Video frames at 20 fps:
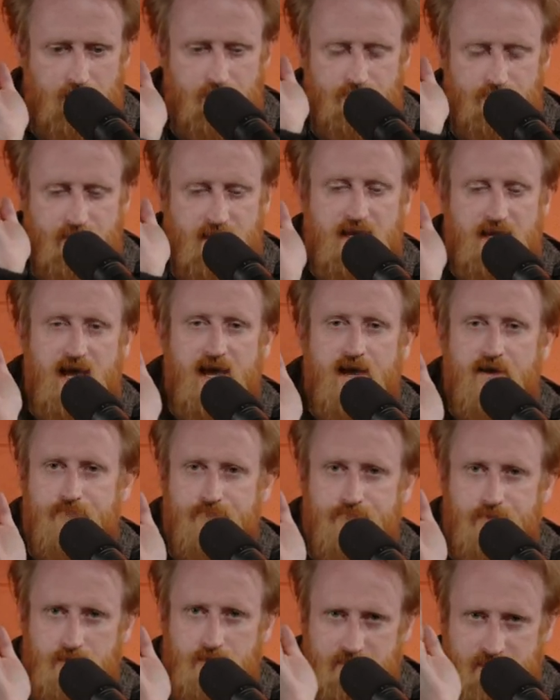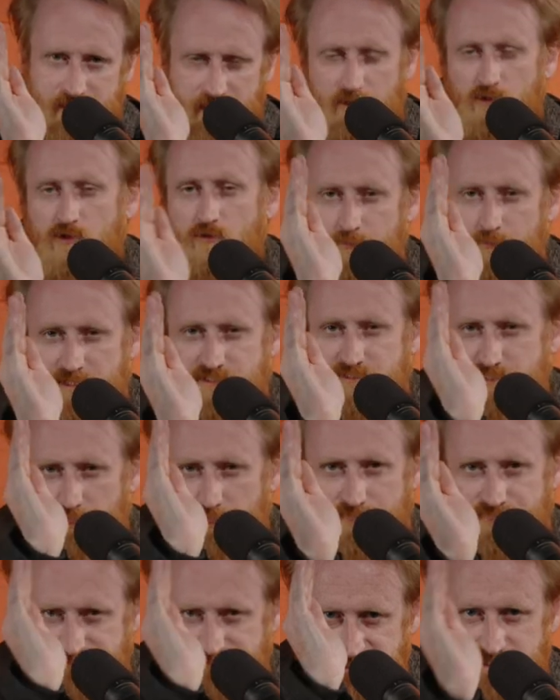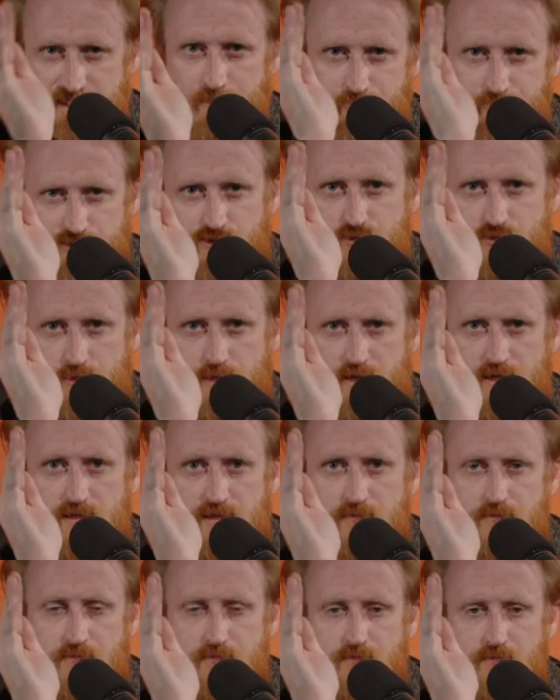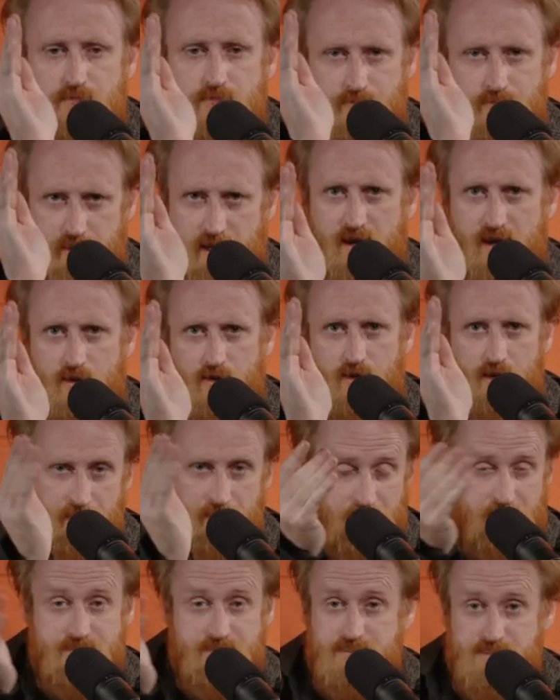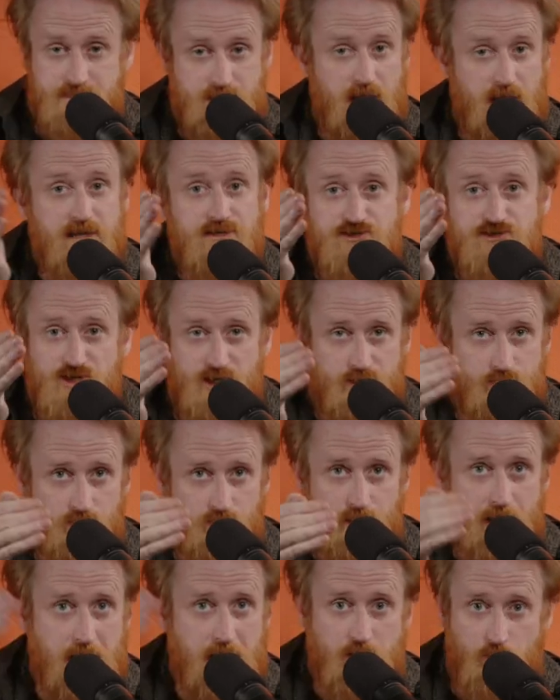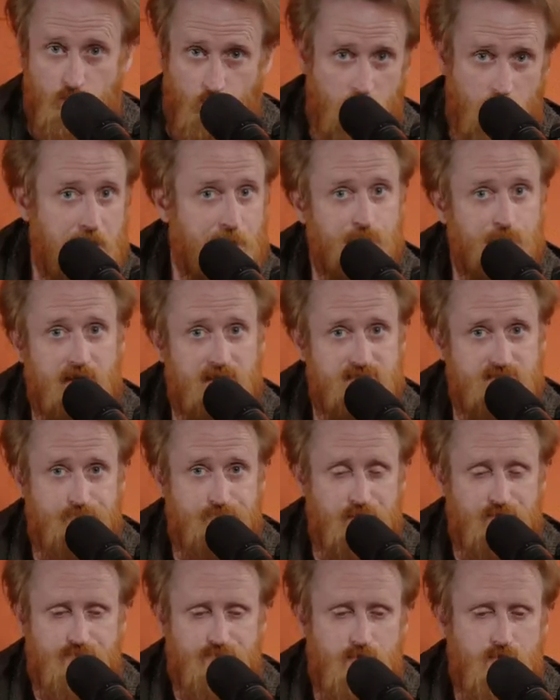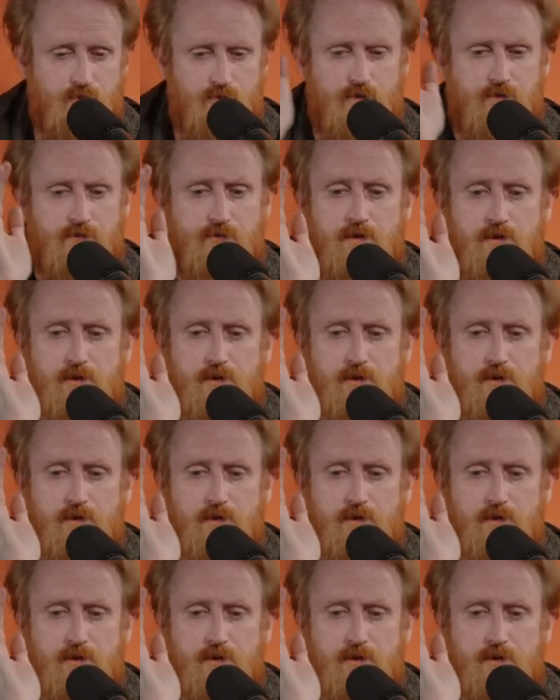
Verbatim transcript: they have an element of symmetry there and this is in general a great recipe for art